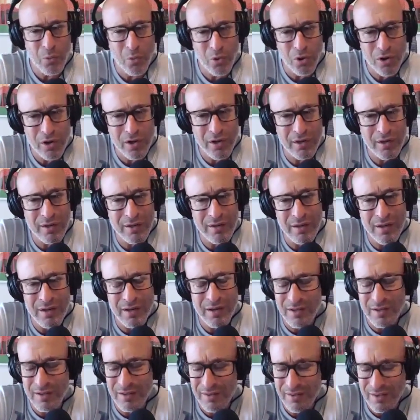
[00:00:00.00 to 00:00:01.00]
the work
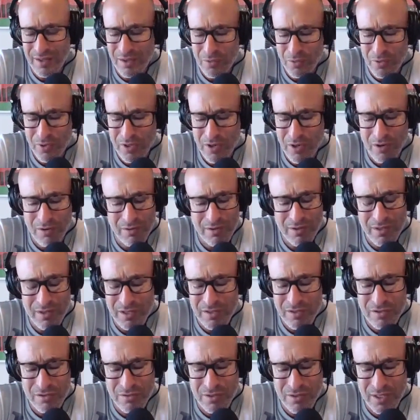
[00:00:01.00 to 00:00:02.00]
uh, that we're
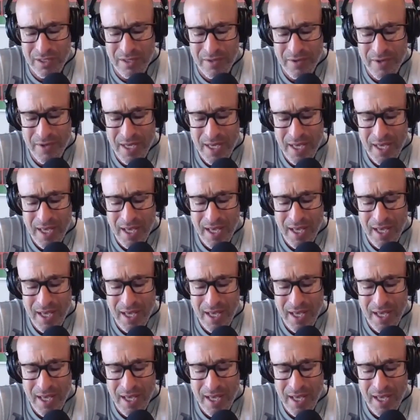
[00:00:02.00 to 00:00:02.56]
currently doing